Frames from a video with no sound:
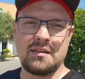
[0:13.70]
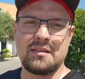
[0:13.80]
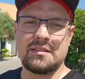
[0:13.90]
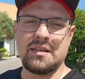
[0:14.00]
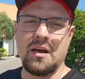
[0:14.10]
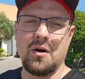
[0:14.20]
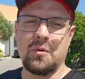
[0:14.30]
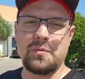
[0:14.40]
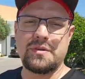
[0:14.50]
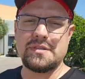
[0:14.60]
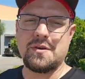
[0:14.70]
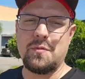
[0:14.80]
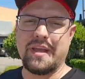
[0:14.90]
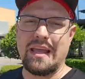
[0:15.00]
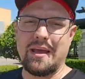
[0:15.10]
So, just so
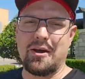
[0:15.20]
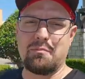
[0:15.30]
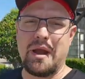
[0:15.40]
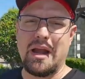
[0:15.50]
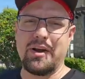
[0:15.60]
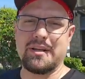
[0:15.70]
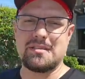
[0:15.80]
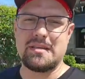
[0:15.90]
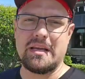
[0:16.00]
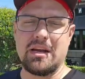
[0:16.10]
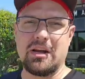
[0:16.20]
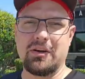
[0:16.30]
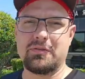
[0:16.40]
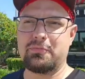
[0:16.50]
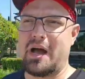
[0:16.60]
we can get our bearings here,
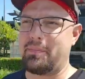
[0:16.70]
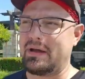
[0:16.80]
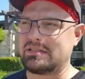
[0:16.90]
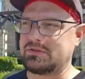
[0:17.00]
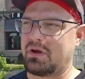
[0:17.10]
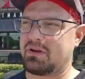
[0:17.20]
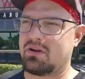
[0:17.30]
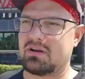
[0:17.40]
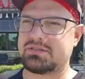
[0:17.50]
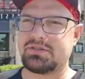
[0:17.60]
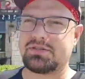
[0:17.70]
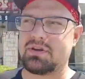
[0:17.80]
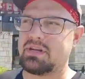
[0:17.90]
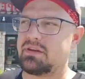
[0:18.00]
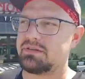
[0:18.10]
Popeyes is right across the
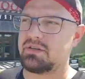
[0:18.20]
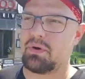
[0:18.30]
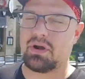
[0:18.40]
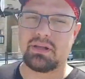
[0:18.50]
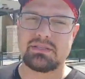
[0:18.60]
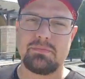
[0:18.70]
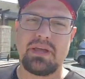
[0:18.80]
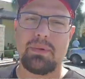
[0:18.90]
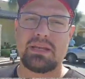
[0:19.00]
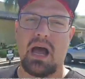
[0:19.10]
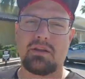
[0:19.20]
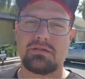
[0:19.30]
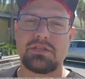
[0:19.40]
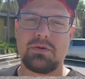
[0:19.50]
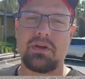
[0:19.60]
street. There's the Perkins, the big McDonald's
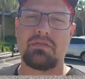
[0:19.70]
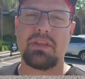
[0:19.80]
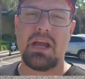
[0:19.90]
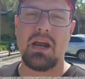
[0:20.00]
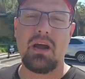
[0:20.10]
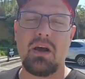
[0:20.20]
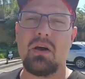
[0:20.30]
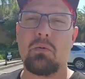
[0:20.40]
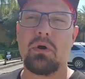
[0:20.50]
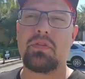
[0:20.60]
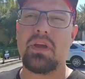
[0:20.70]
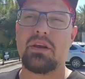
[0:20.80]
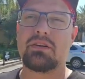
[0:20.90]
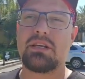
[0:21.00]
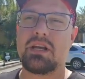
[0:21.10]
is right over there. We're at the
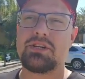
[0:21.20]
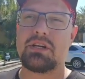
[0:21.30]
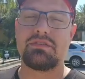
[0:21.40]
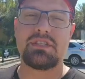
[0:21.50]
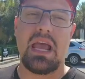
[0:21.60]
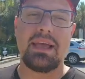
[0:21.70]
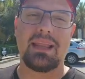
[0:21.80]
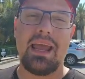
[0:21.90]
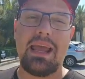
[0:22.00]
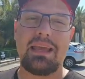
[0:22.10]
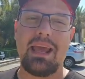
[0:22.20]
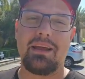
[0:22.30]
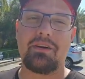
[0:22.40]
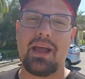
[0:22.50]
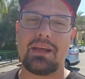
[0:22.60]
intersection of Sand Lake and
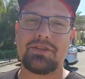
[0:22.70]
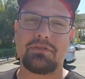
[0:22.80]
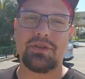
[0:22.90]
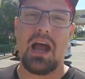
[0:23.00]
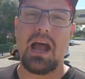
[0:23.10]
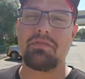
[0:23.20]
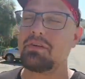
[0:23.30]
International Drive.